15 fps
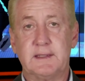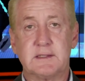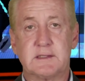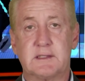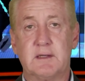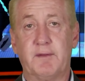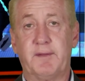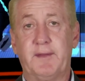And
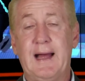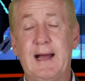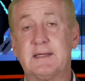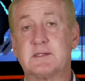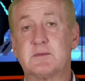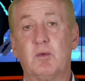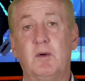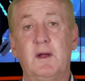so
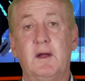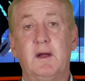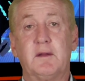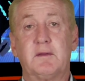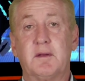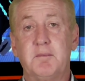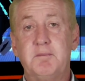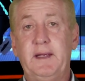that's,
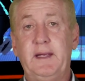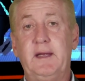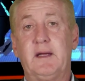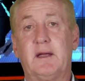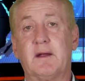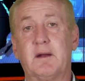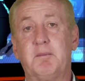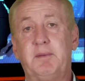to me,
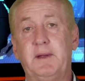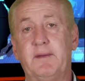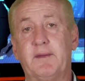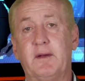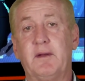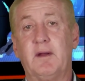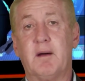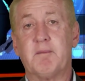going to be
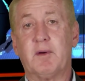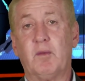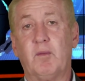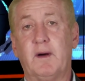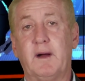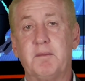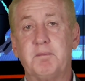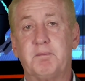the number
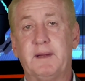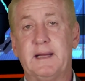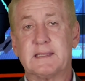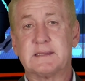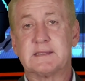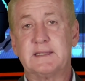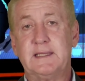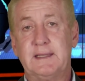one
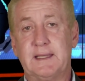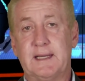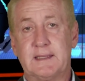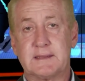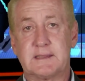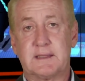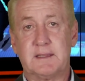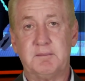best thing that
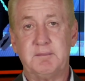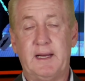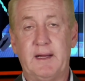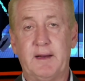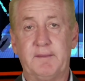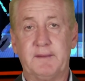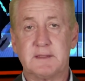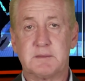has come
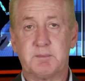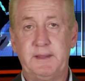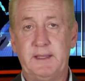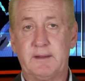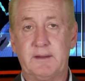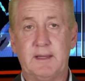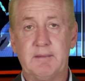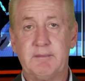out of this
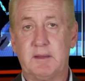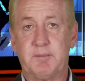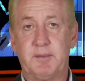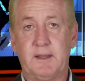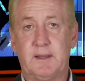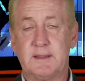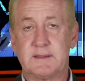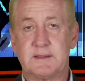pandemic,
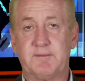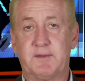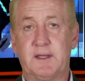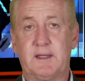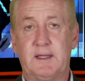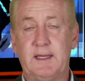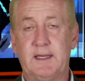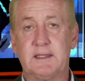because if
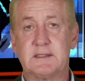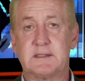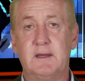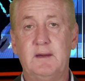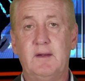the kids